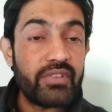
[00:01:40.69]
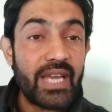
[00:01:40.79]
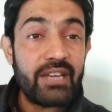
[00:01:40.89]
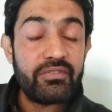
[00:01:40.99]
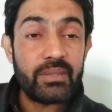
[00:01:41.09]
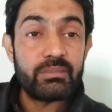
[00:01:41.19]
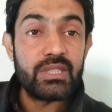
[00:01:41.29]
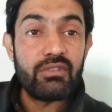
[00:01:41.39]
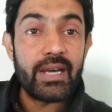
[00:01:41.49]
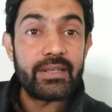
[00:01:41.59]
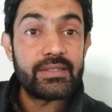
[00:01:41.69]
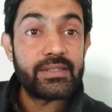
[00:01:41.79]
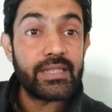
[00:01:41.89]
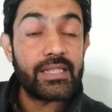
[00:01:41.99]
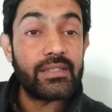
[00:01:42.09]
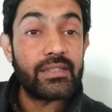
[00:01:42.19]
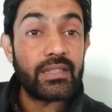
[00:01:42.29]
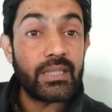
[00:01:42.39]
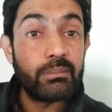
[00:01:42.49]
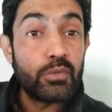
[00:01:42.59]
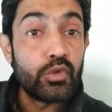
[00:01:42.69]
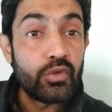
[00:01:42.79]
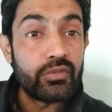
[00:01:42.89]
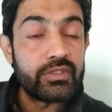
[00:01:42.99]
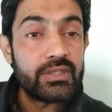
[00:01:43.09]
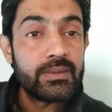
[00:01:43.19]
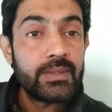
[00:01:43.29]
FMD virus is removed